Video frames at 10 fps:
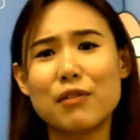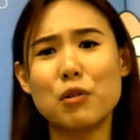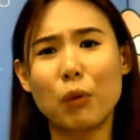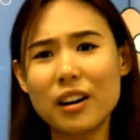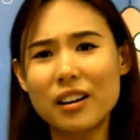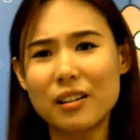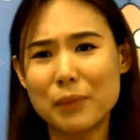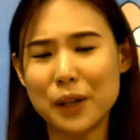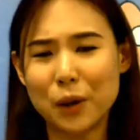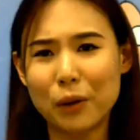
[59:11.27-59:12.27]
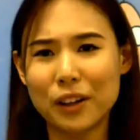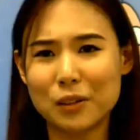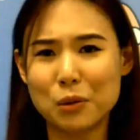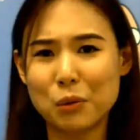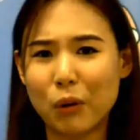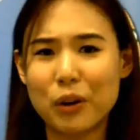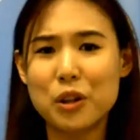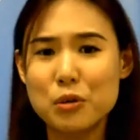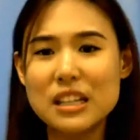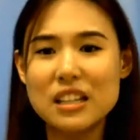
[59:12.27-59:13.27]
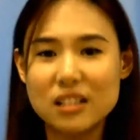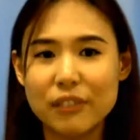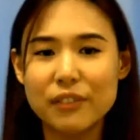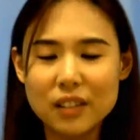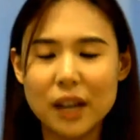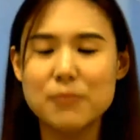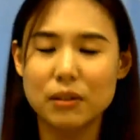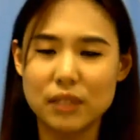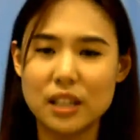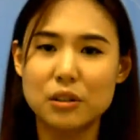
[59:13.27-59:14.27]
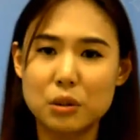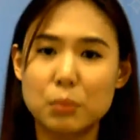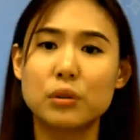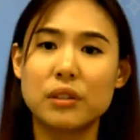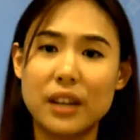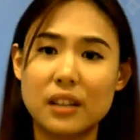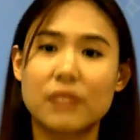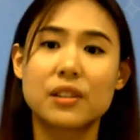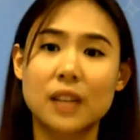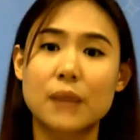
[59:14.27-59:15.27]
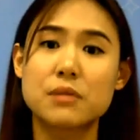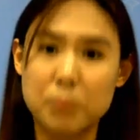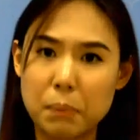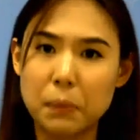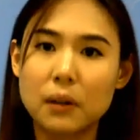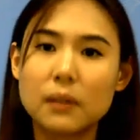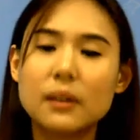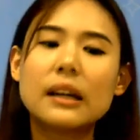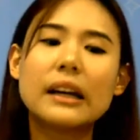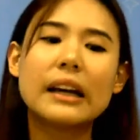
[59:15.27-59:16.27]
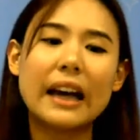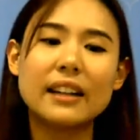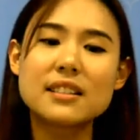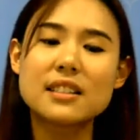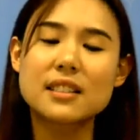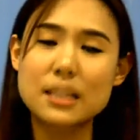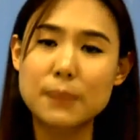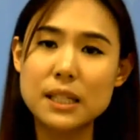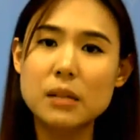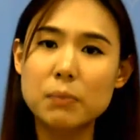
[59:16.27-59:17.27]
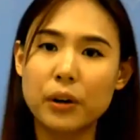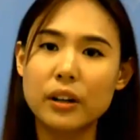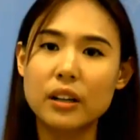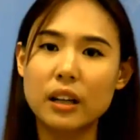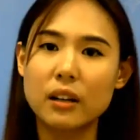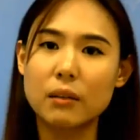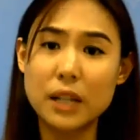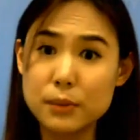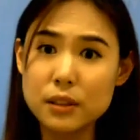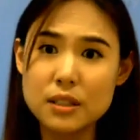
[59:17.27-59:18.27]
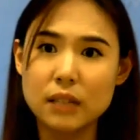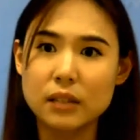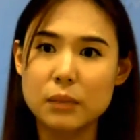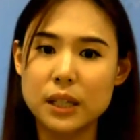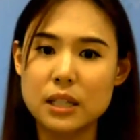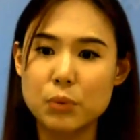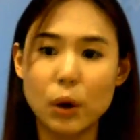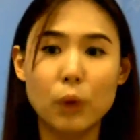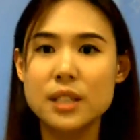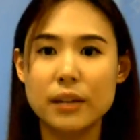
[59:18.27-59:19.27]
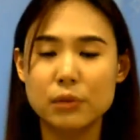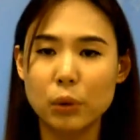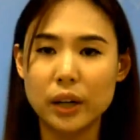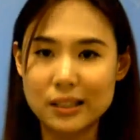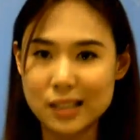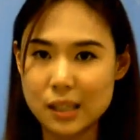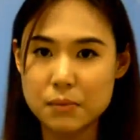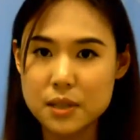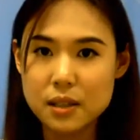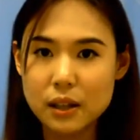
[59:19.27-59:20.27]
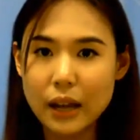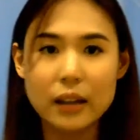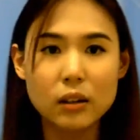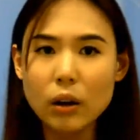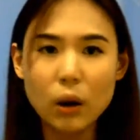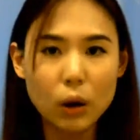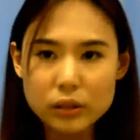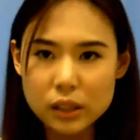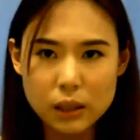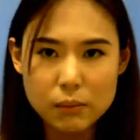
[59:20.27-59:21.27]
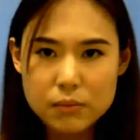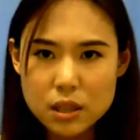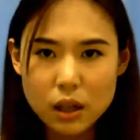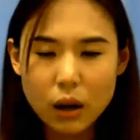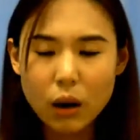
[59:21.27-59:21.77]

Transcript: if you were be going to war, you need different types of leader to motivate different types of people. And this is especially important in management consulting because we always have to work in teams. And not all teams